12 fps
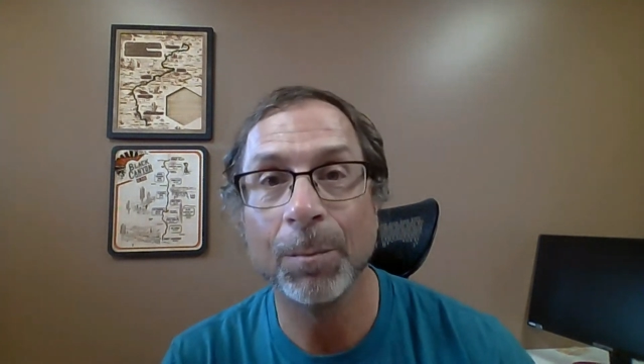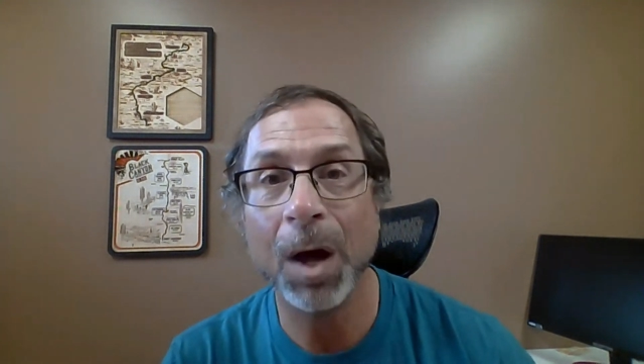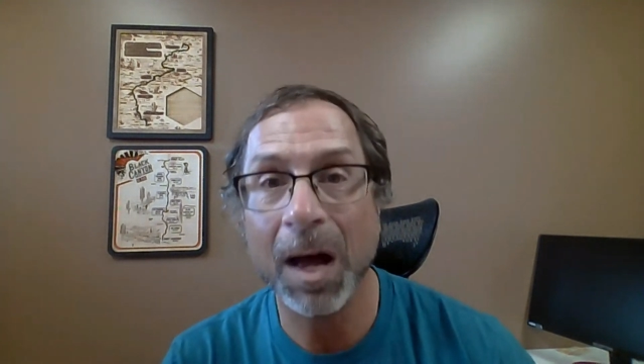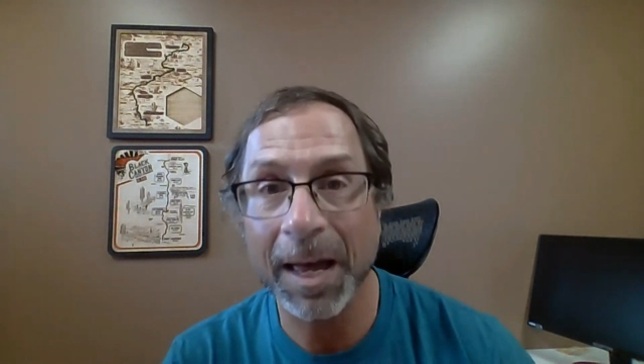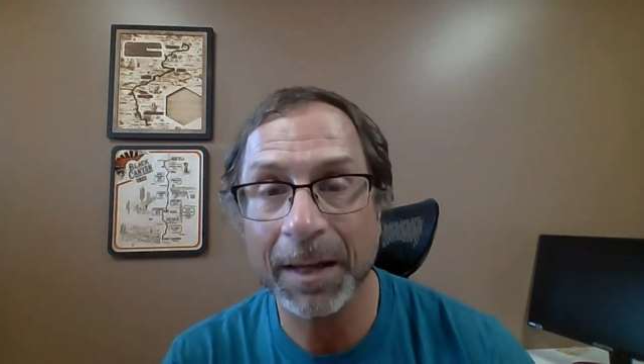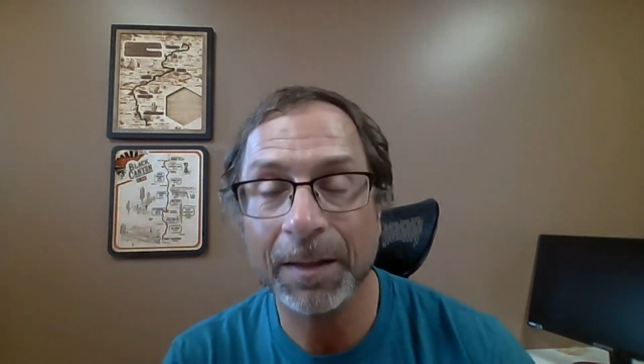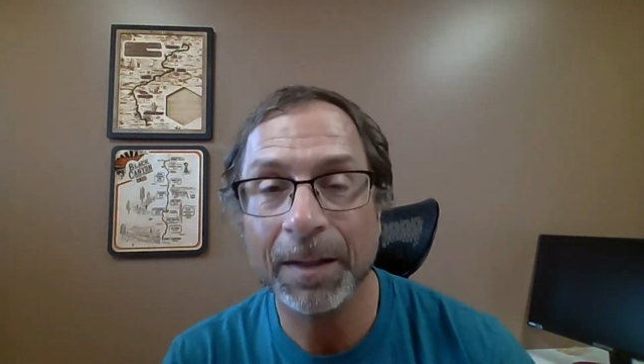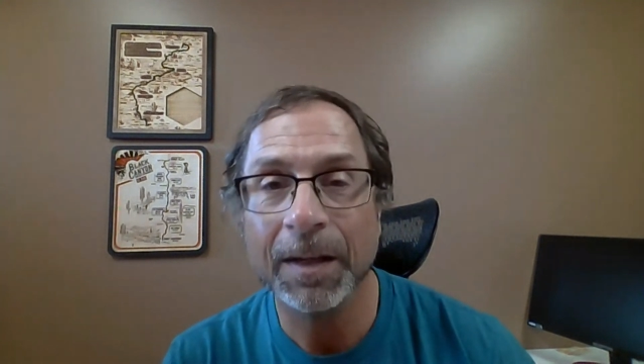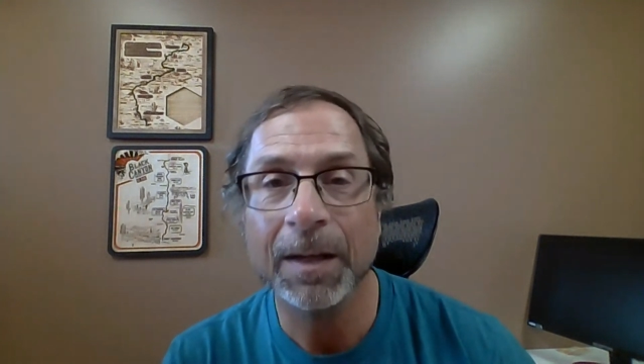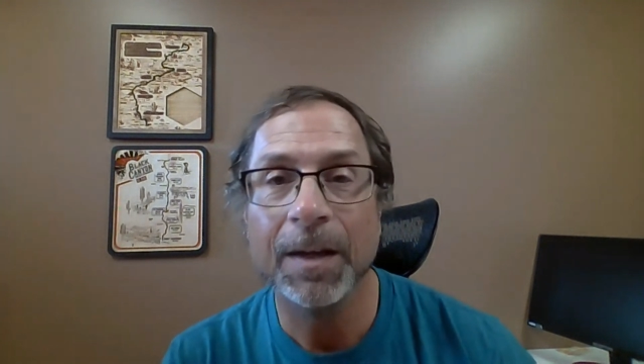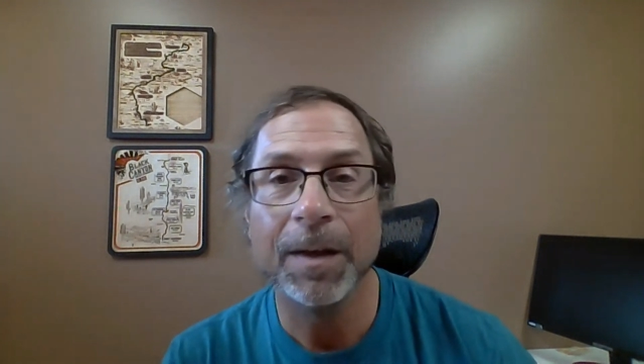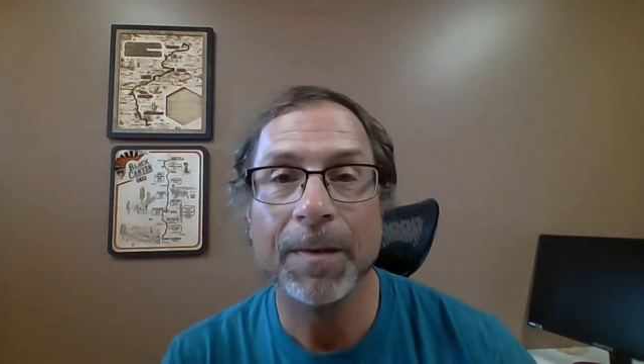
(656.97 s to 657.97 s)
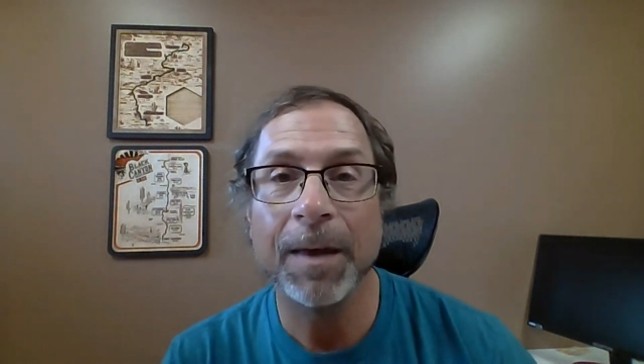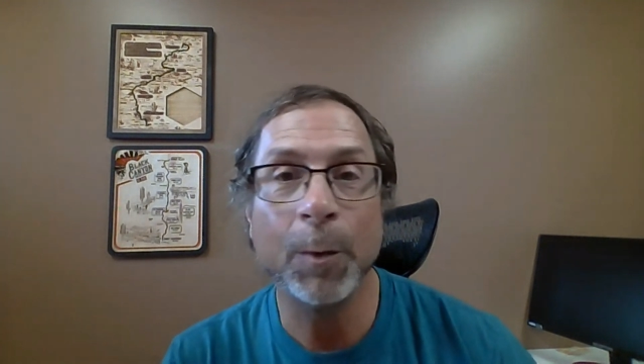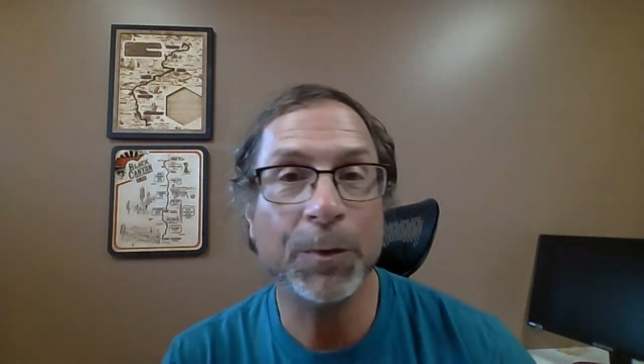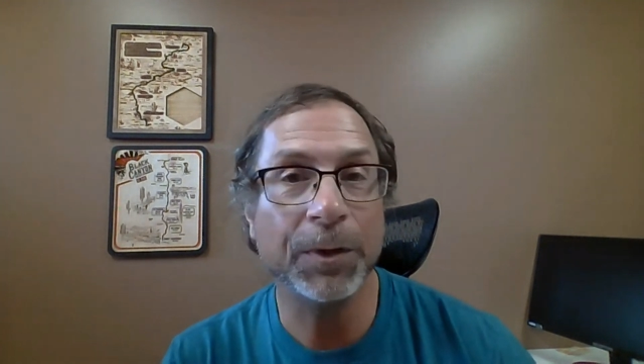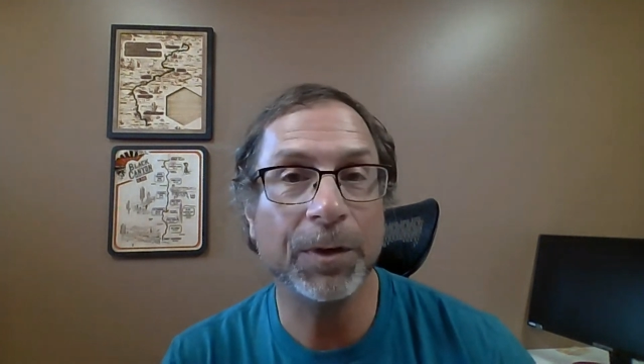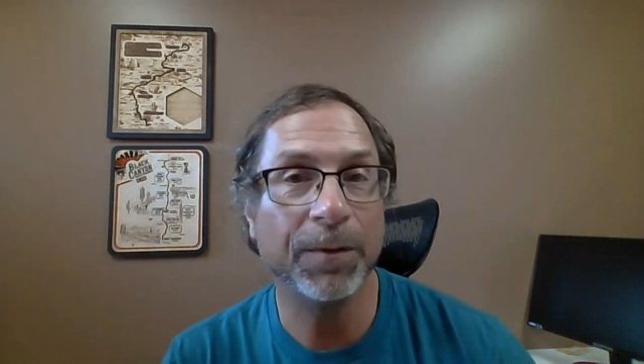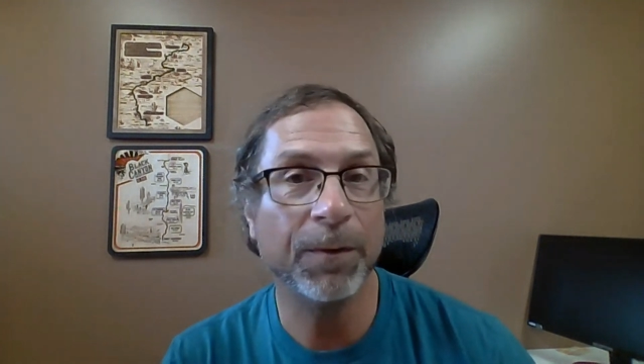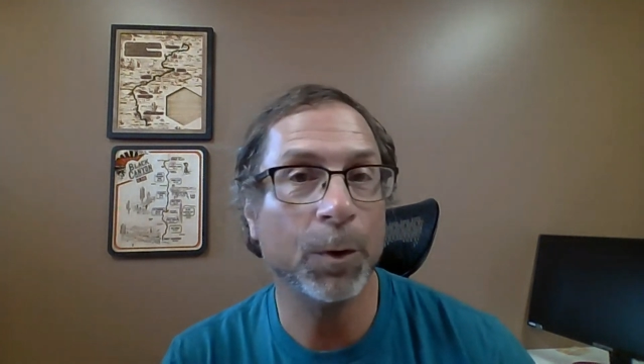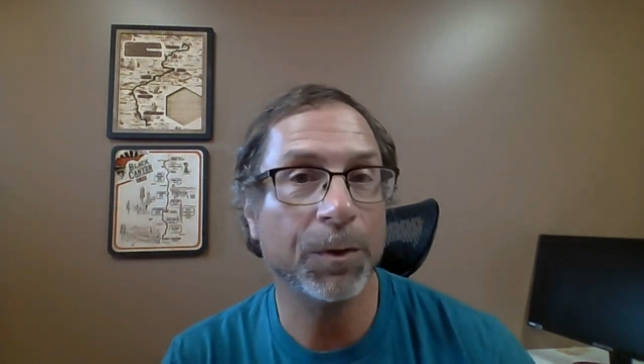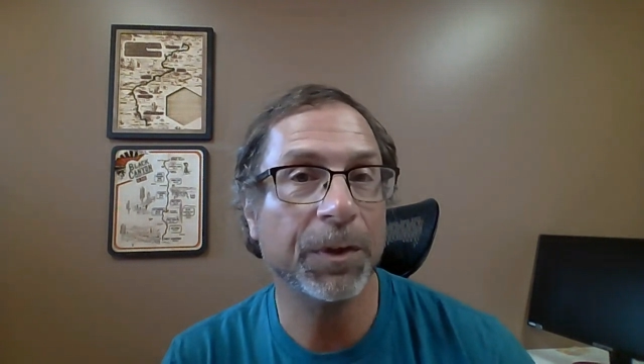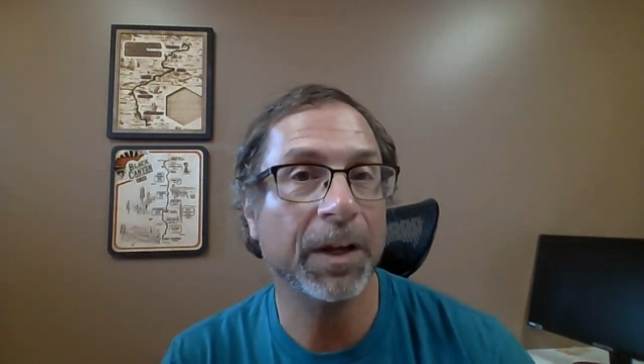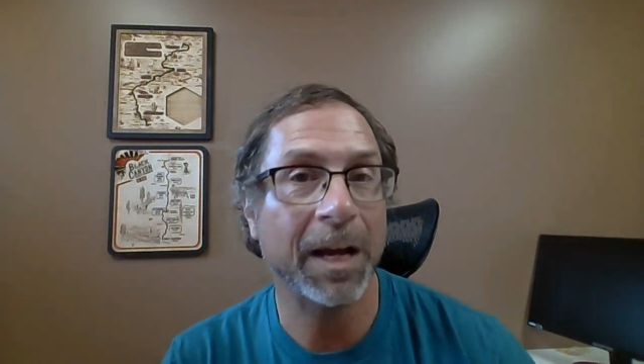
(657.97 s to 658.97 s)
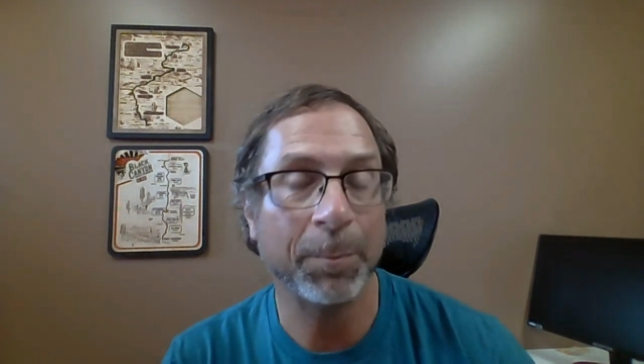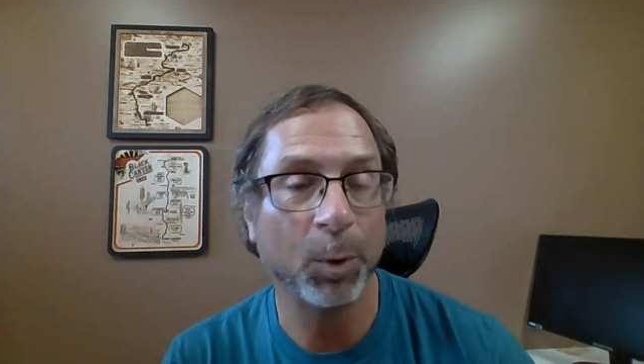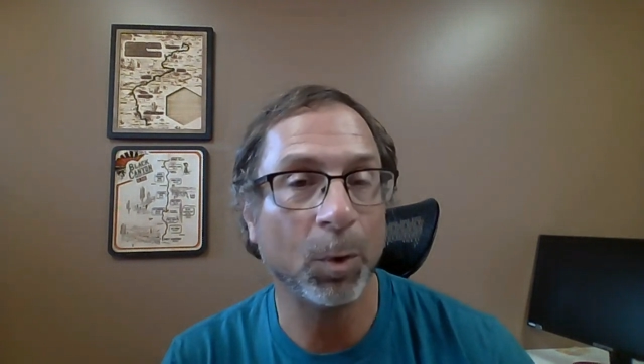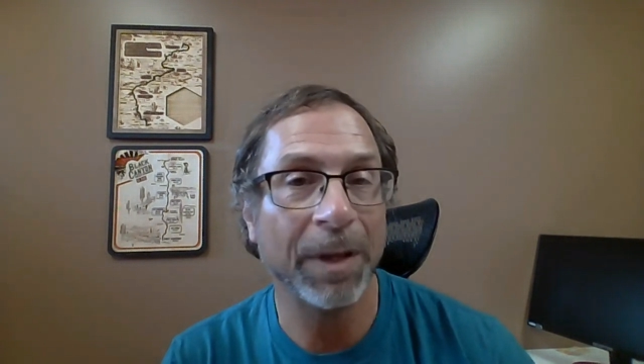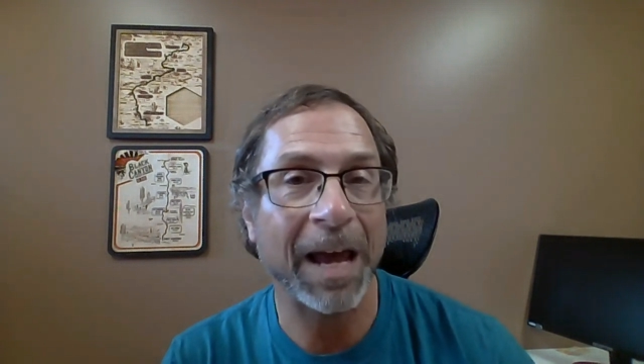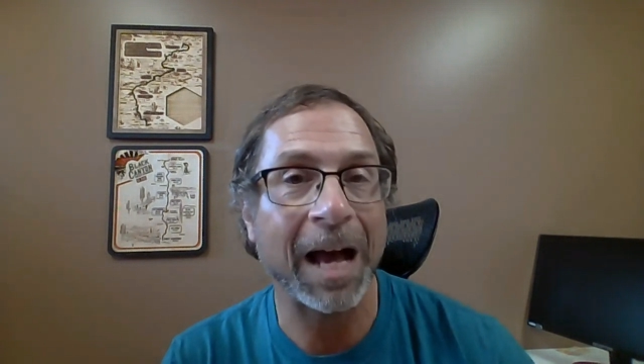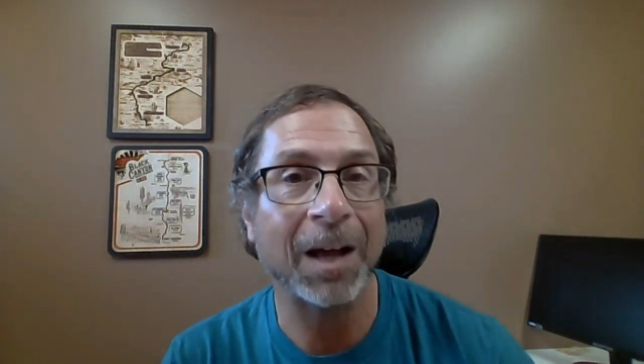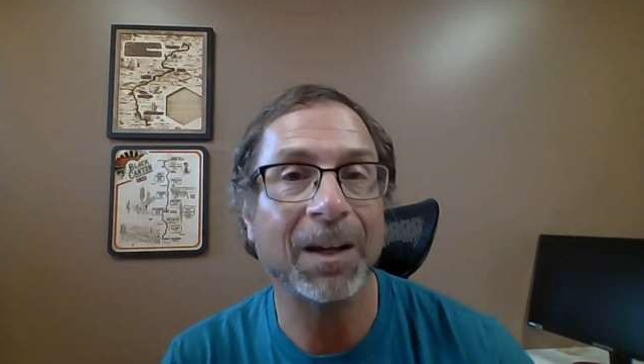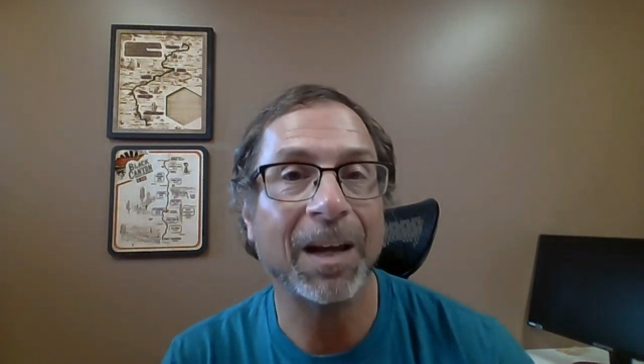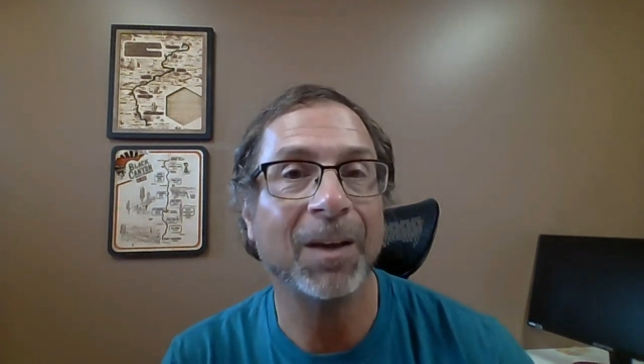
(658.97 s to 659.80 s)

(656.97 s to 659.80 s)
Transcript: But those are the folks that I pulled out.